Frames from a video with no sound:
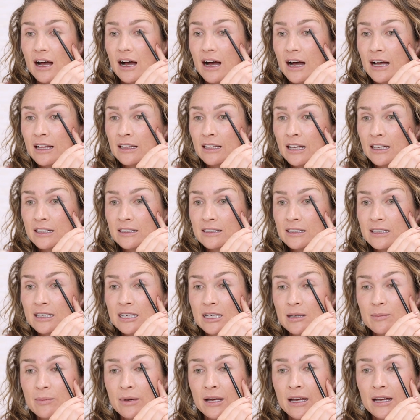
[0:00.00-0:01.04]
I like to
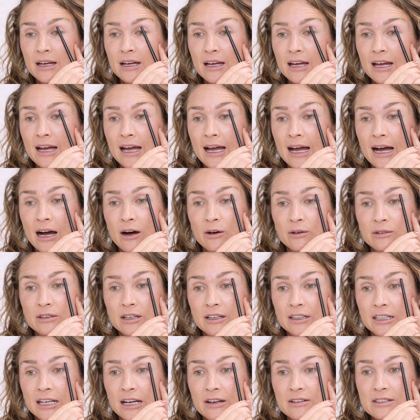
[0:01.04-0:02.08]
keep out
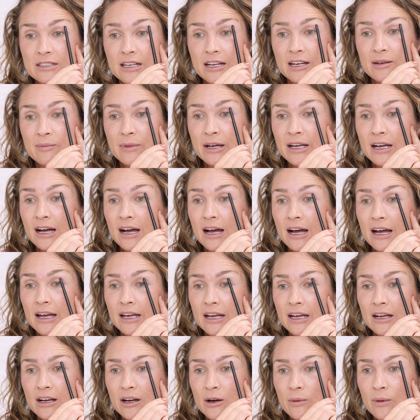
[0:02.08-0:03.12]
on the outside of my
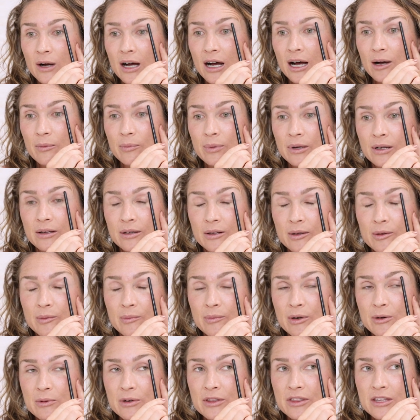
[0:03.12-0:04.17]
eye and go up.
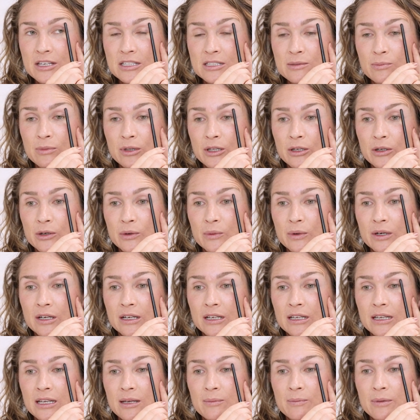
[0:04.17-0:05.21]
But with this blue, we're
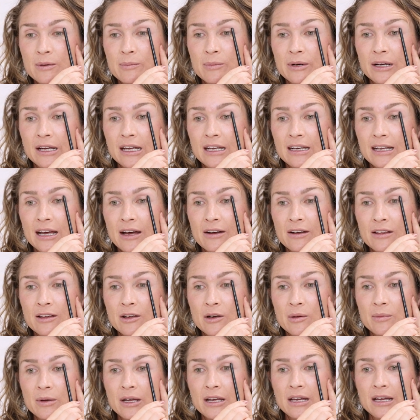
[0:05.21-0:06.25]
gonna keep it, bring it down a
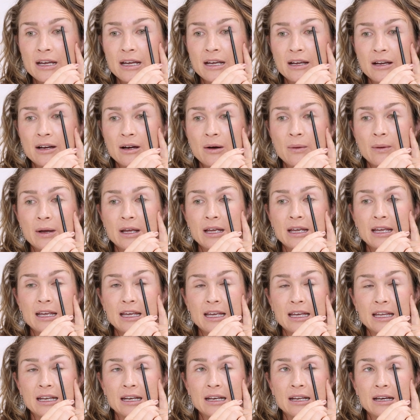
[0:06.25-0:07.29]
little bit and go
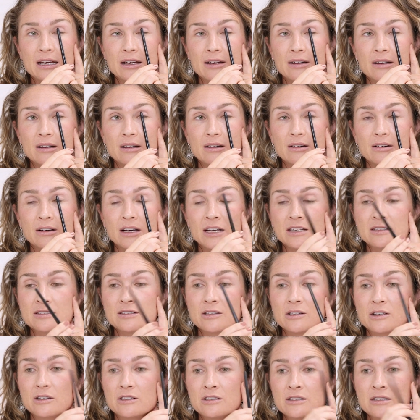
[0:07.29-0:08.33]
in. Okay,
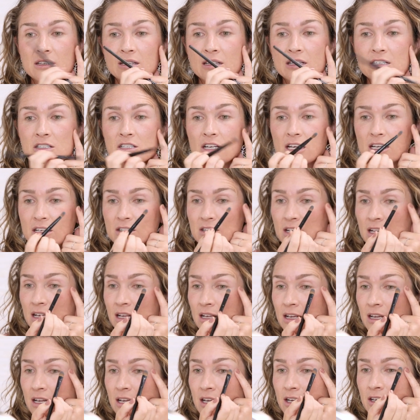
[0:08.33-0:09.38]
so you're just gonna change
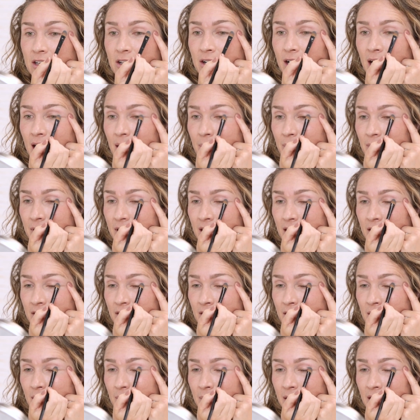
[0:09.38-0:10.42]
your
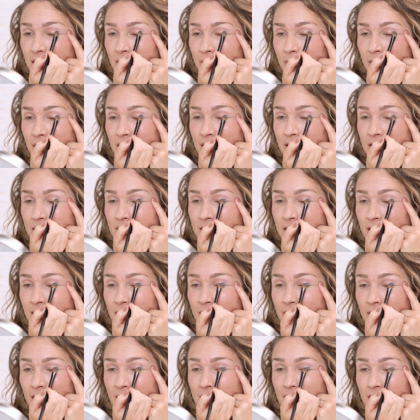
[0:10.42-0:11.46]
application a bit. And we're going to
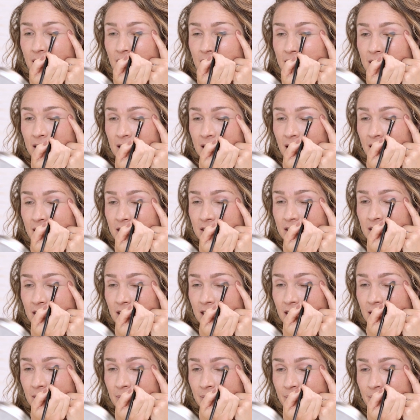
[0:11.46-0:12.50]
start right along the lash
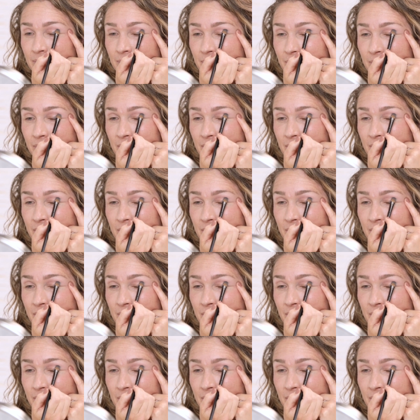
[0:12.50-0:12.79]
line.